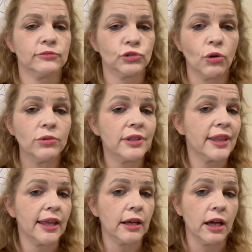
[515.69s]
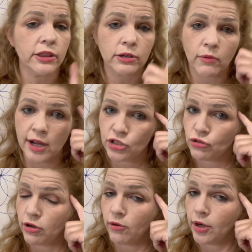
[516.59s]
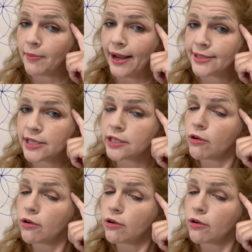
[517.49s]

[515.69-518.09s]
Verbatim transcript: Don't think otherwise. You know, your mind says,